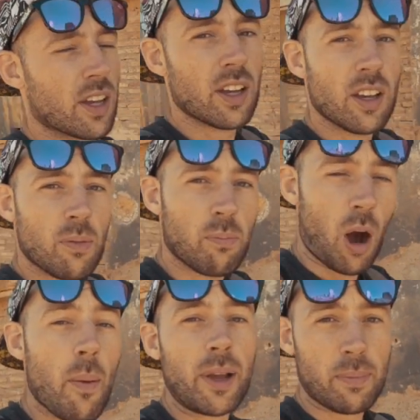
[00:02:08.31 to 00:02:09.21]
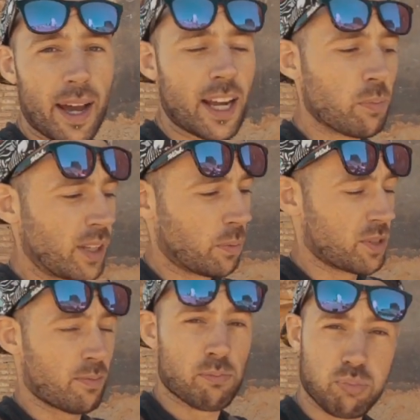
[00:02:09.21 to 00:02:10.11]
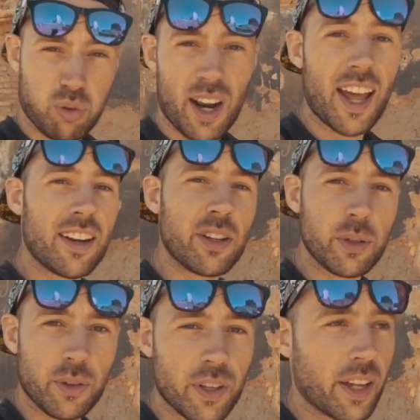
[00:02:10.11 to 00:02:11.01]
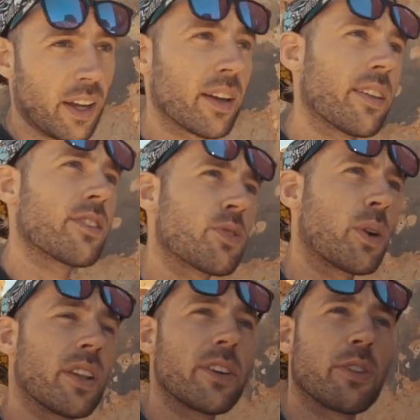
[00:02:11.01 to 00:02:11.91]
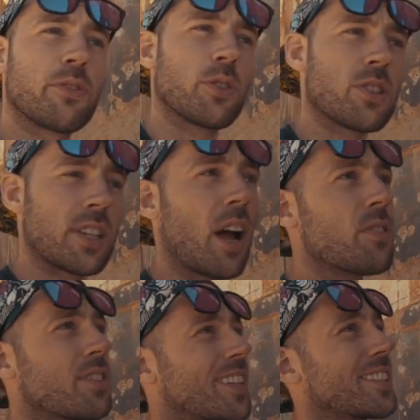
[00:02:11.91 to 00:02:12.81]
bombing by airplane was a brand new thing. This is one of the very first towns in the